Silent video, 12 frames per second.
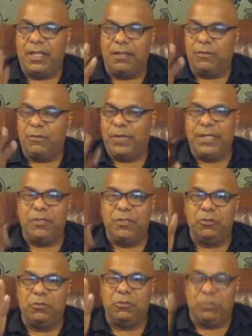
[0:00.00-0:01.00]
Whether
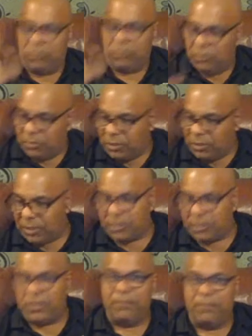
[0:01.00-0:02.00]
you touch
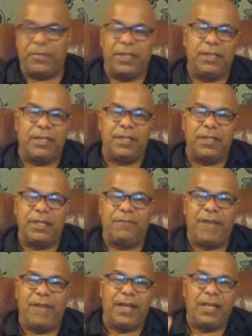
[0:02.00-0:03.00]
something, in
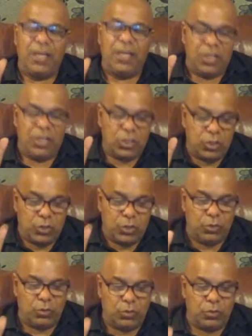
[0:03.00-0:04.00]
fact,
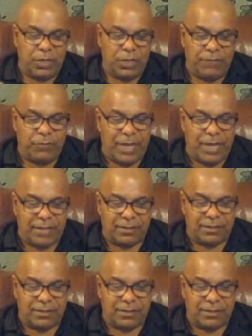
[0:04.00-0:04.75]
if we ask,